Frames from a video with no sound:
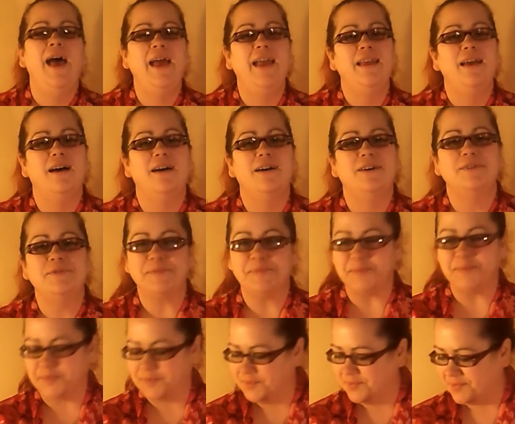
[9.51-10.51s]
Hey y'all,
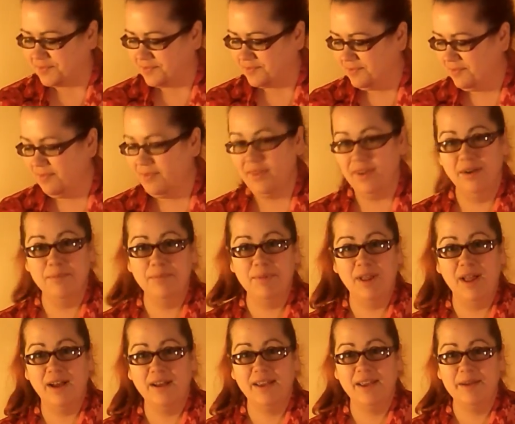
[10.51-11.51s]

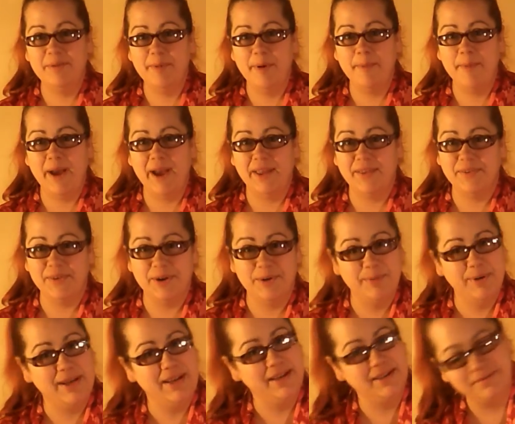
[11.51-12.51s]
vlogging in my bathrobe
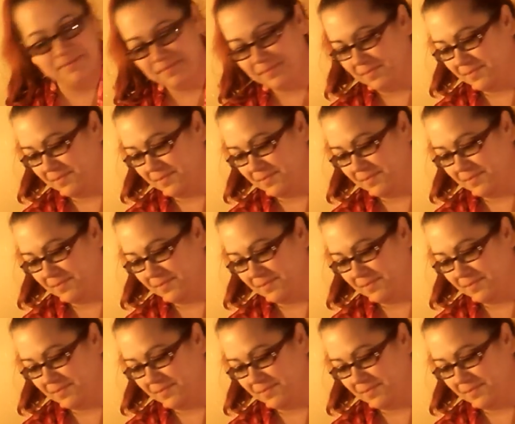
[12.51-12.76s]
again.